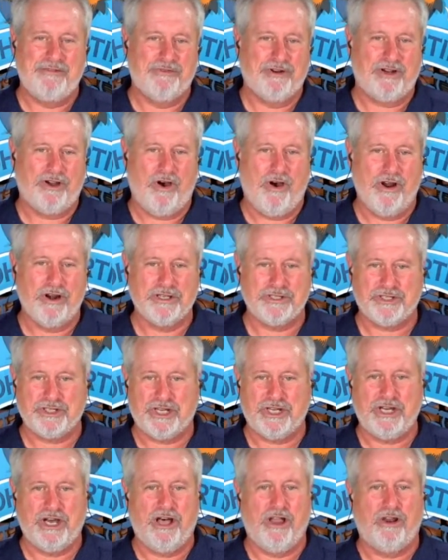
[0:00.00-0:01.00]
regardless
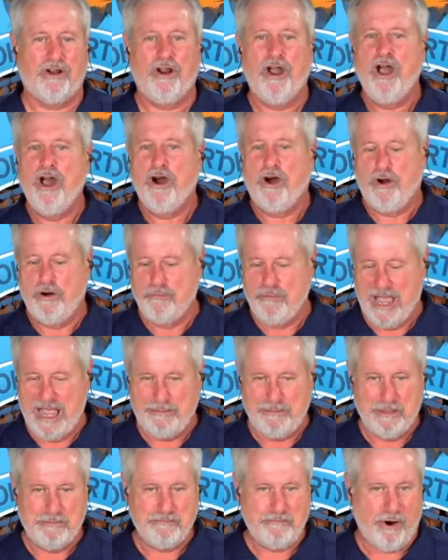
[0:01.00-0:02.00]
of color or
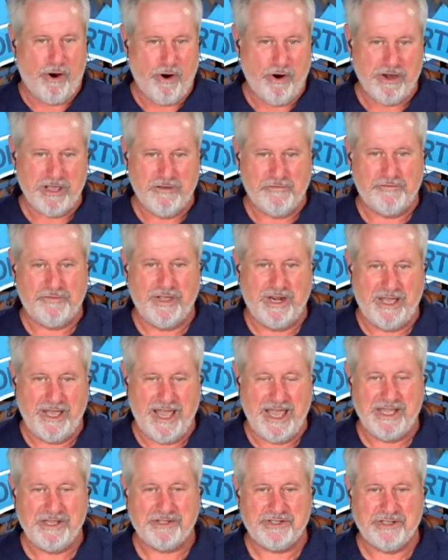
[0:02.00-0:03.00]
maybe party
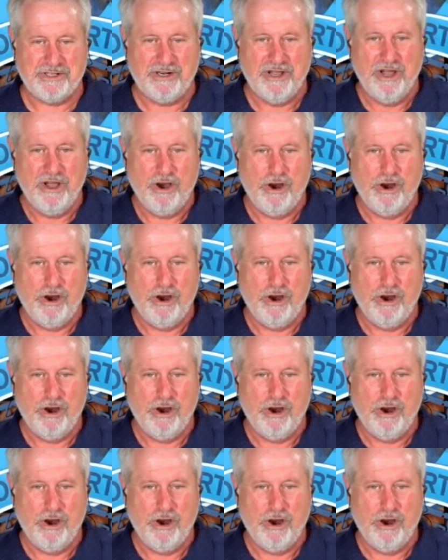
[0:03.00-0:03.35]
affiliation,